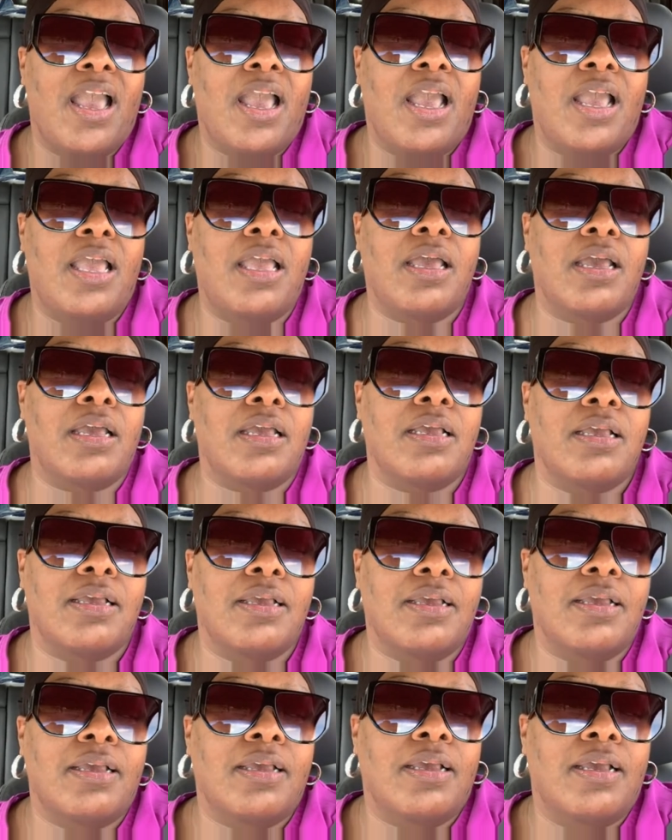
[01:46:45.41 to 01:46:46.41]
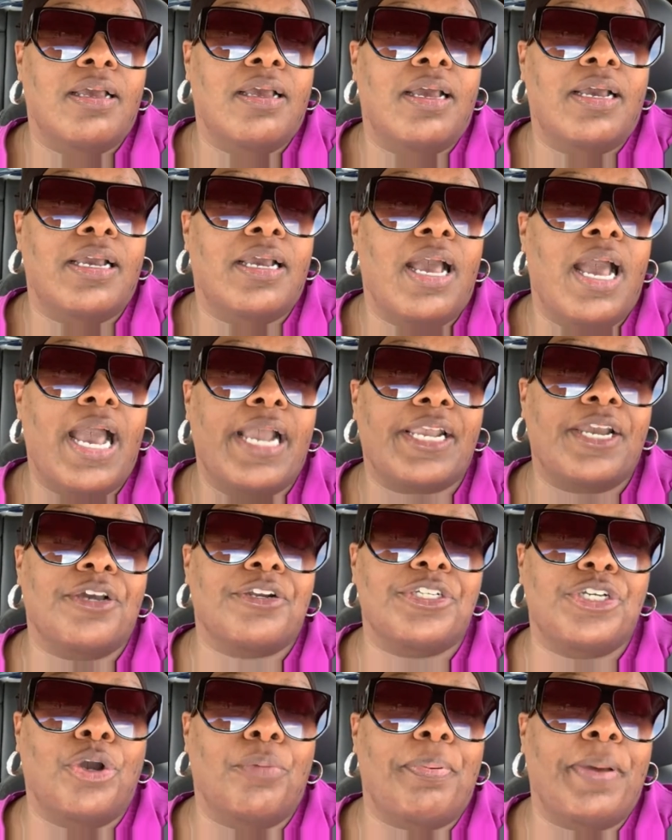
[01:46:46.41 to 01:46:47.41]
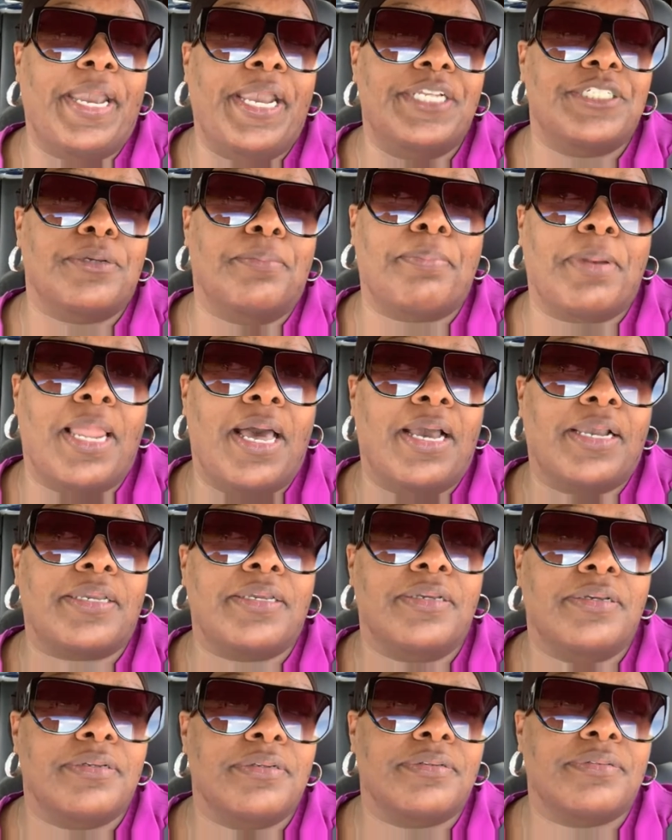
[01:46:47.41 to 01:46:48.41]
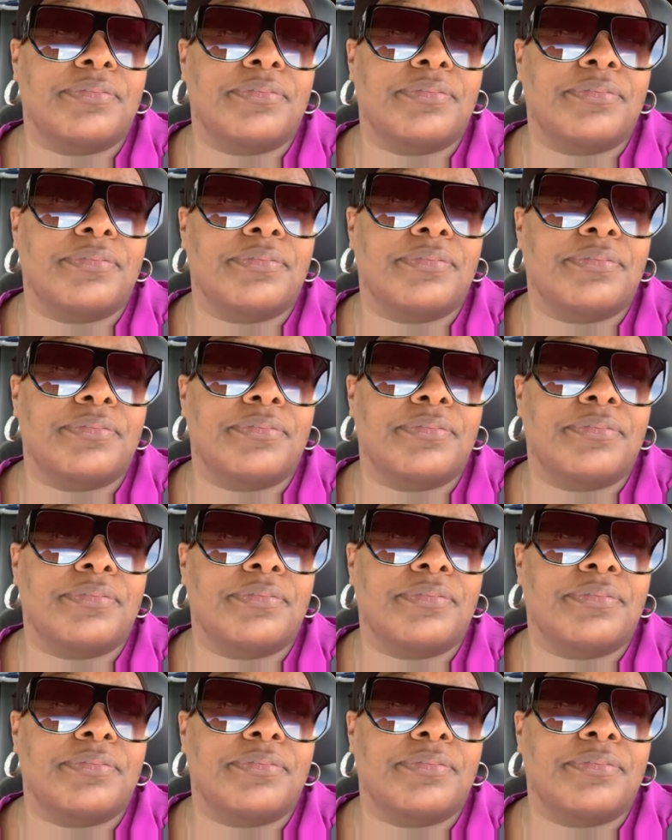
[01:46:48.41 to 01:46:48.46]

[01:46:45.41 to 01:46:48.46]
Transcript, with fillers: Huh. I go to your page and block you.